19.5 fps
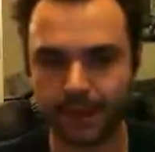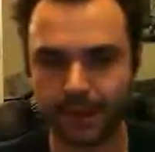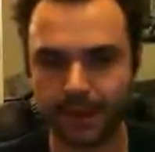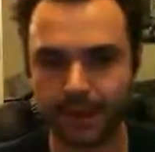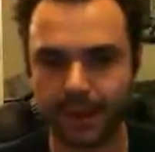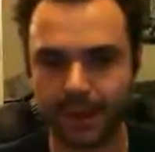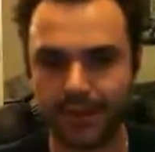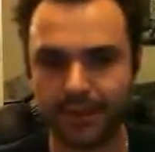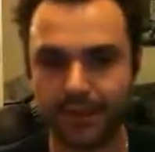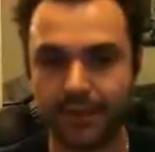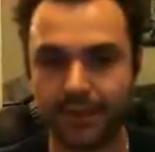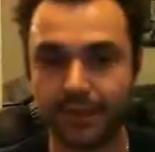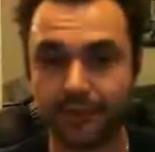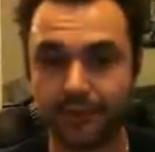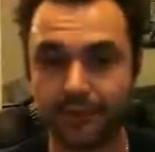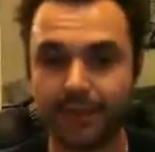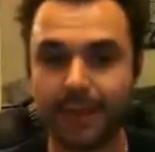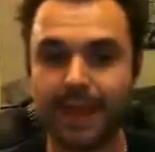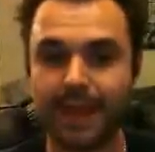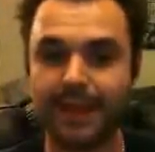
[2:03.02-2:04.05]
And then a
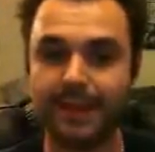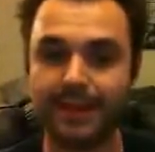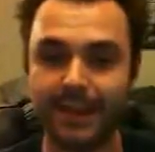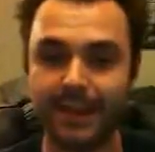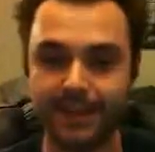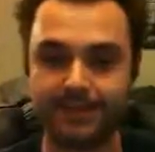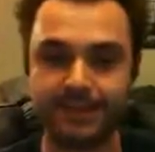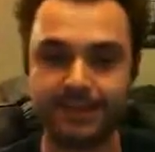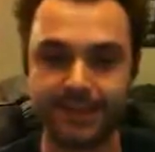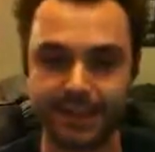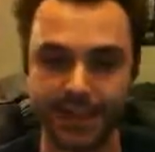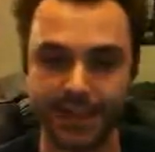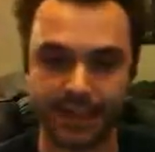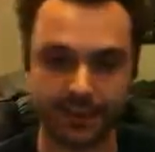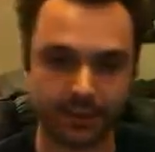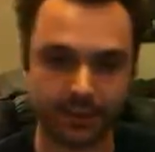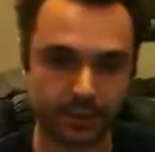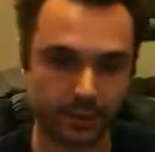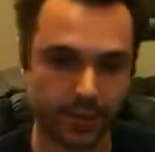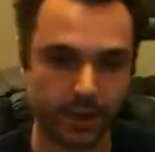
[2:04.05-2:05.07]
3-man dev
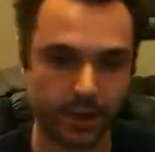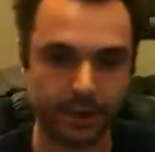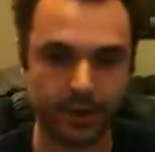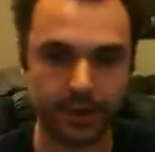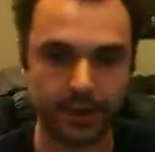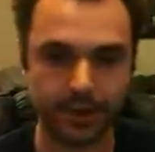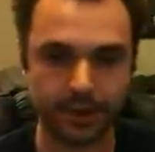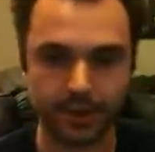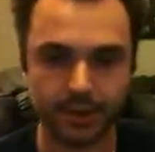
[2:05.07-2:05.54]
scent squad